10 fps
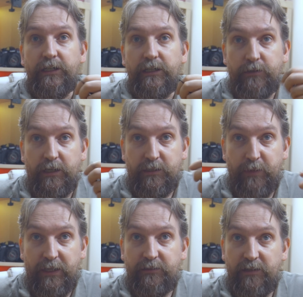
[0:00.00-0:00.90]

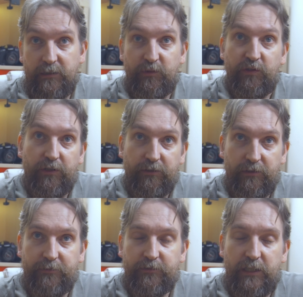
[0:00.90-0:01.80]
expect timecode on the
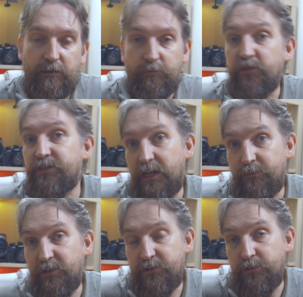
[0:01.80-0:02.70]
left channel. Most
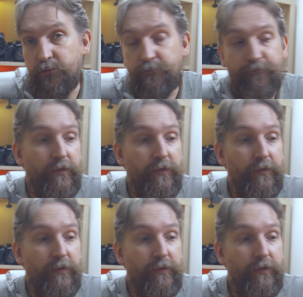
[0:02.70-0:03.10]
cameras do.